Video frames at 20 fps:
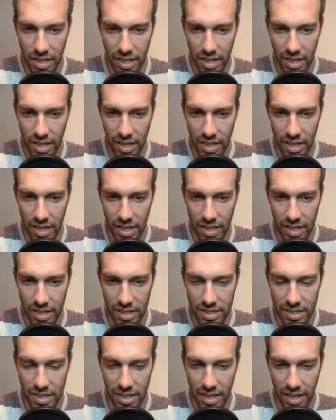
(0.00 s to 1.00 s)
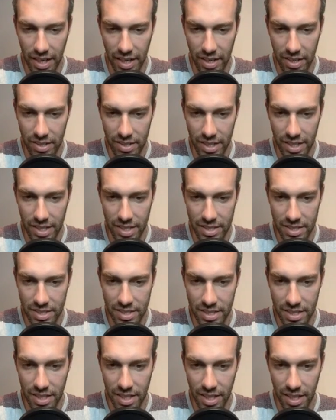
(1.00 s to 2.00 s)
It is an Aerial
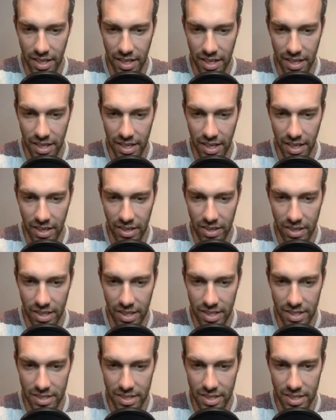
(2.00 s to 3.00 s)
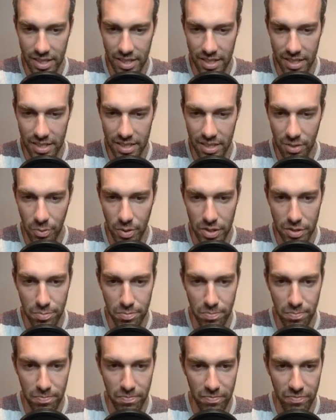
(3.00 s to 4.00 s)
Ace, and Aerial Ace is the worst
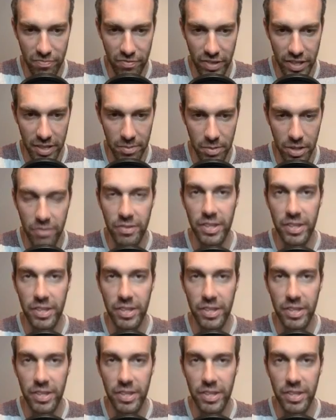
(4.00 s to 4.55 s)
freaking move in the